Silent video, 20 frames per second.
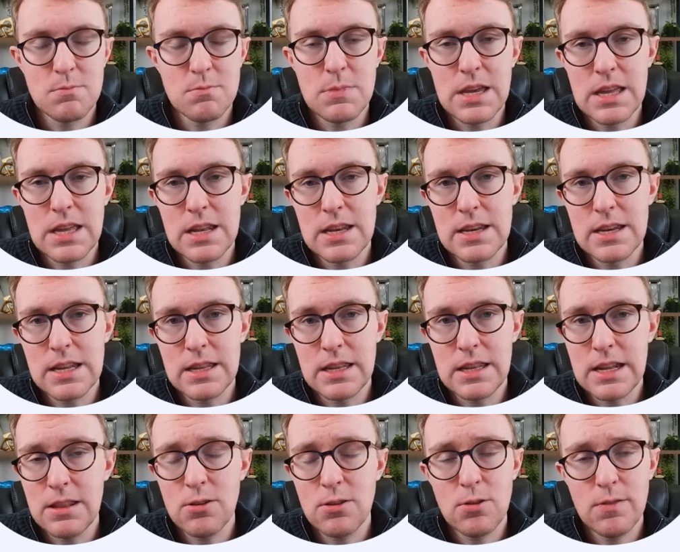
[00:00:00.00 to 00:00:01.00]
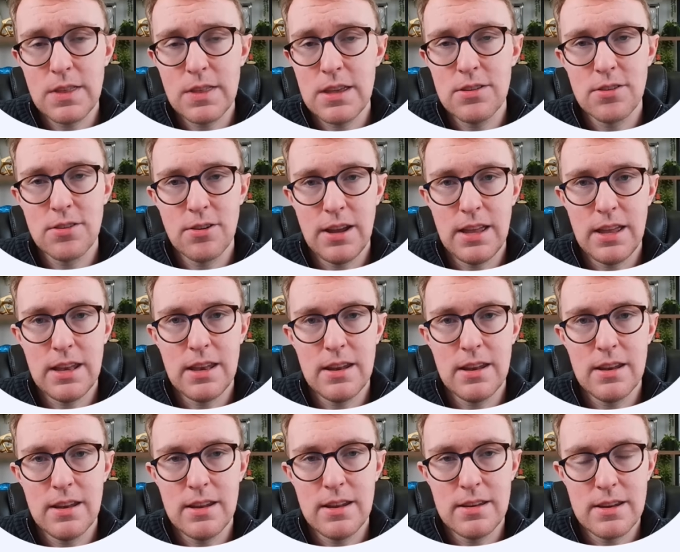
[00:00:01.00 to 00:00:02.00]
mean neither of these are
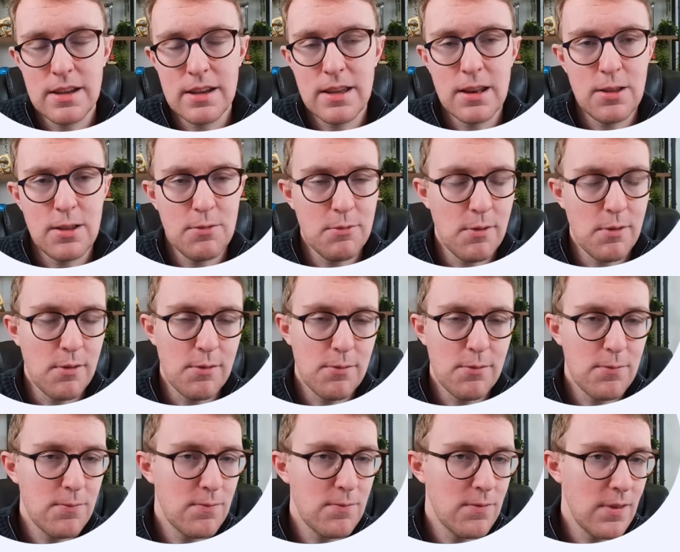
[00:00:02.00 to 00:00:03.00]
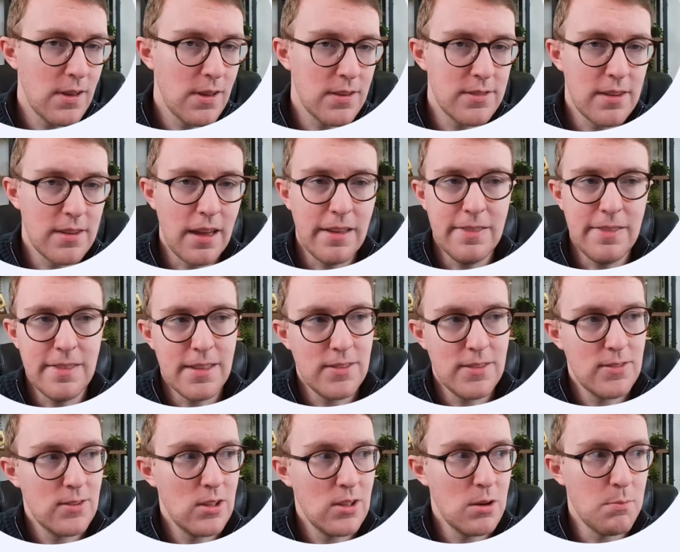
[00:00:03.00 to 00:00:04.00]
indicative of a site
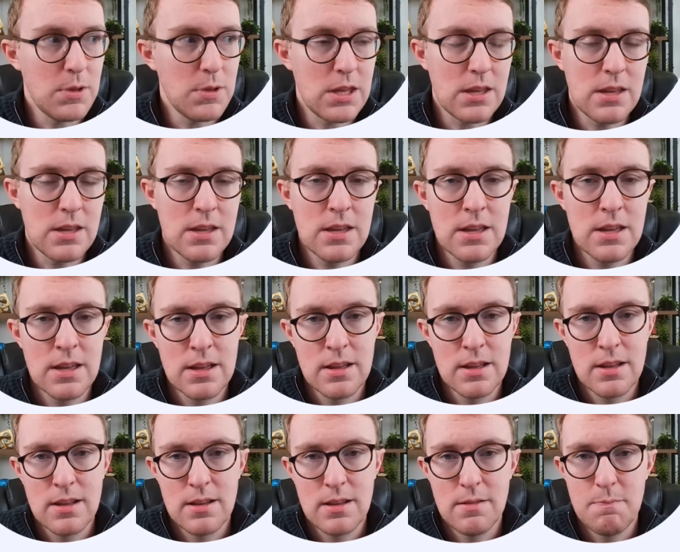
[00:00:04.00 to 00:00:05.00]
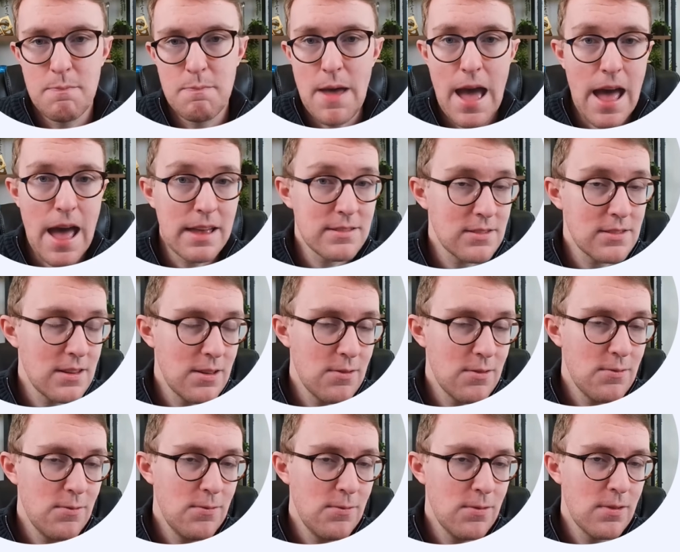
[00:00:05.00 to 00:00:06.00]
that's going to be
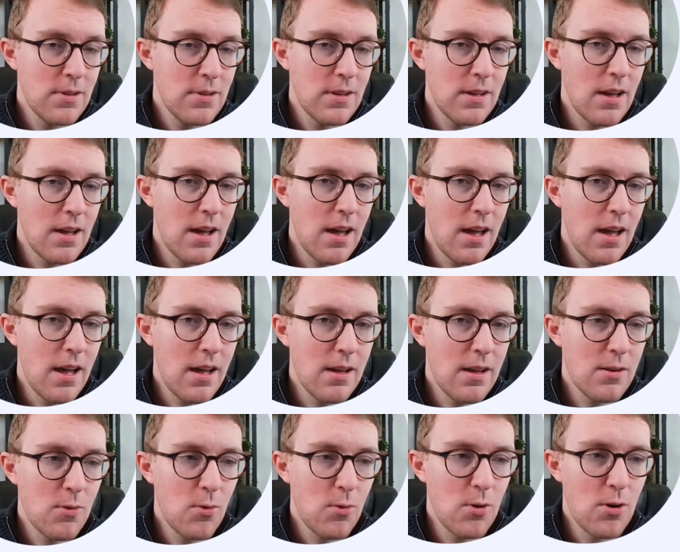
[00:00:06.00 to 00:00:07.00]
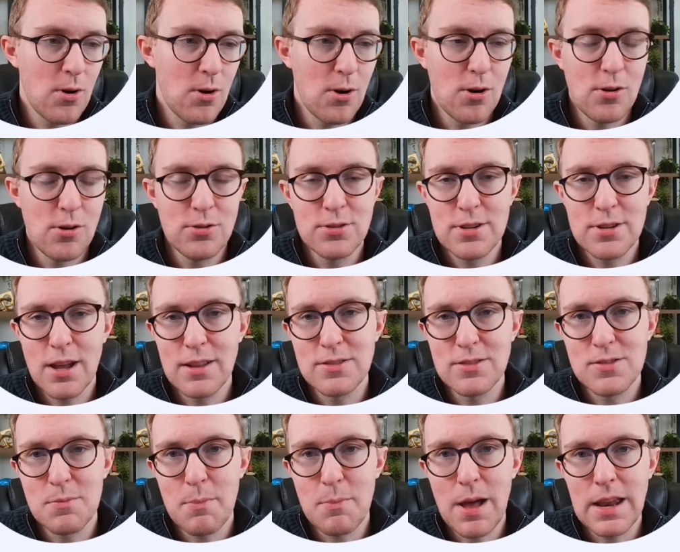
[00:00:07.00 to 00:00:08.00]
massive or earn
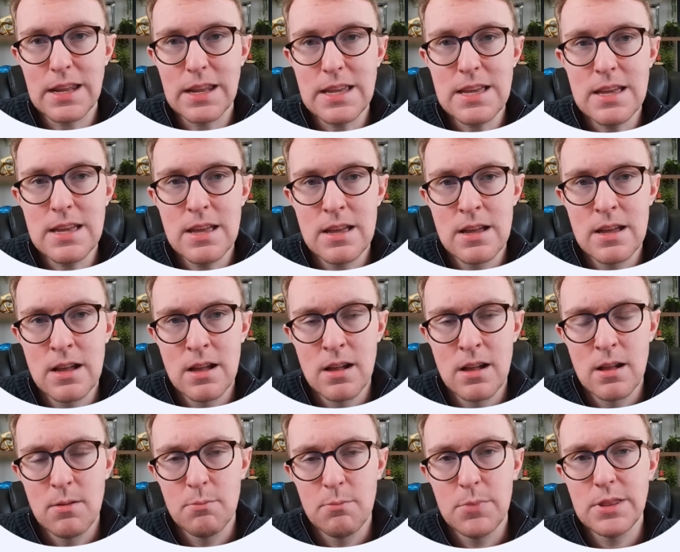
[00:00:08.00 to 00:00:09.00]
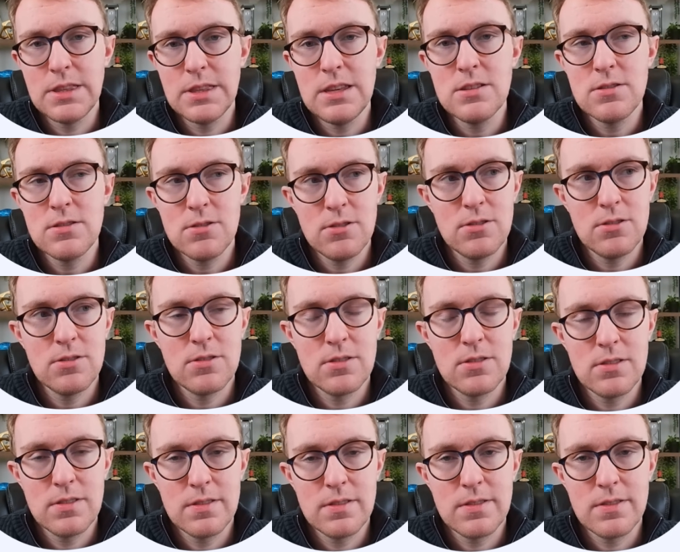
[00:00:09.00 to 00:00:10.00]
tons of money, but these are
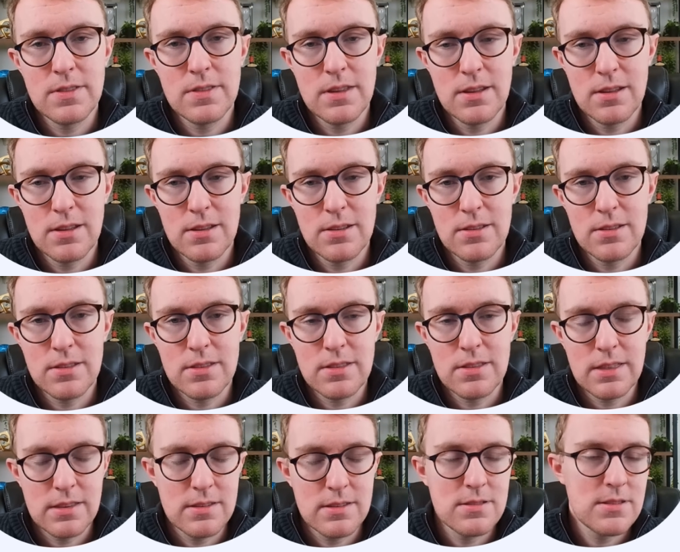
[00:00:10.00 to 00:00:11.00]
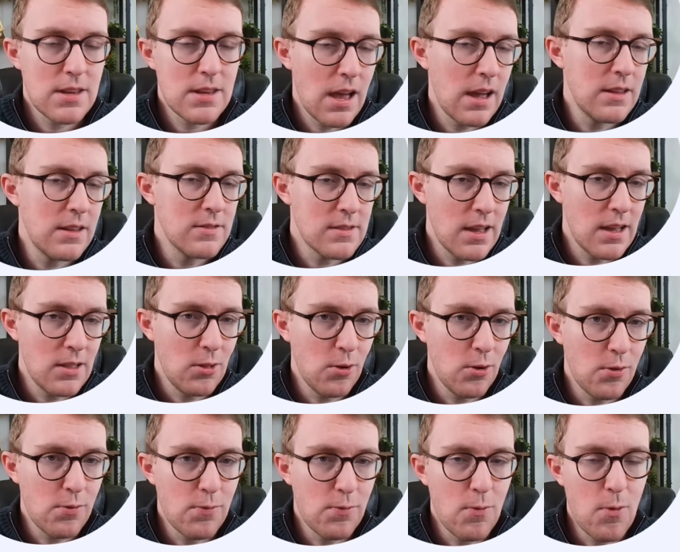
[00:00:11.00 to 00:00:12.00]
the signs I
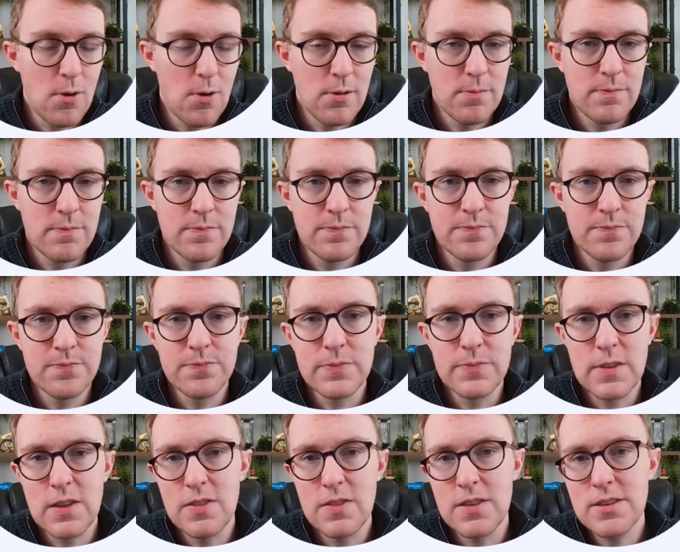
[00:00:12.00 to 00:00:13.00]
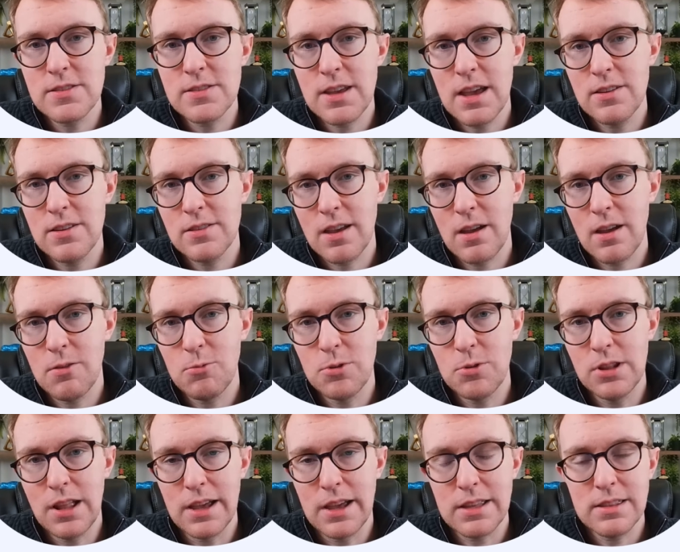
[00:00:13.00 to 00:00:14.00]
look for. In this case, I would
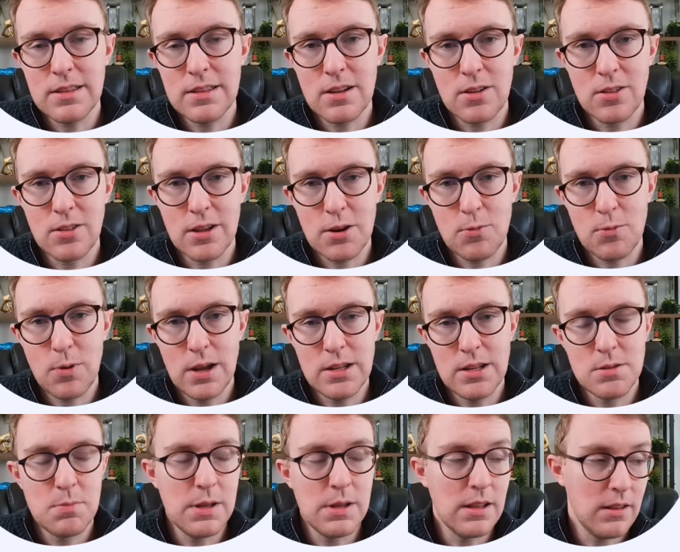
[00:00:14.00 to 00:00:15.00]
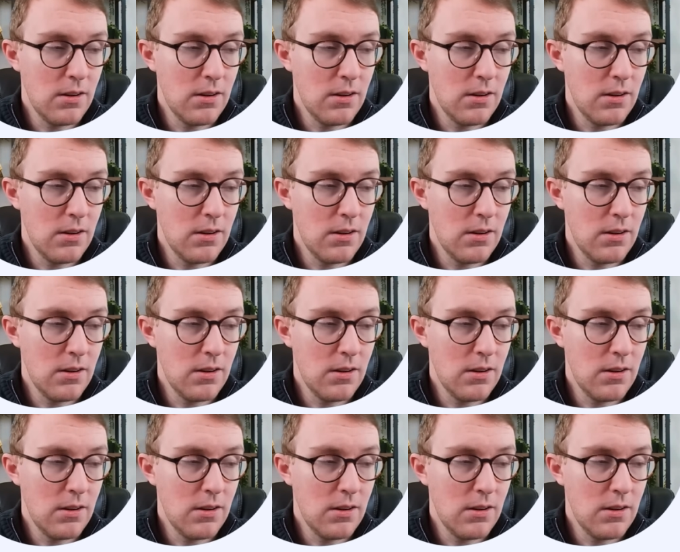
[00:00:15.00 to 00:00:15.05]
like the click through rate to be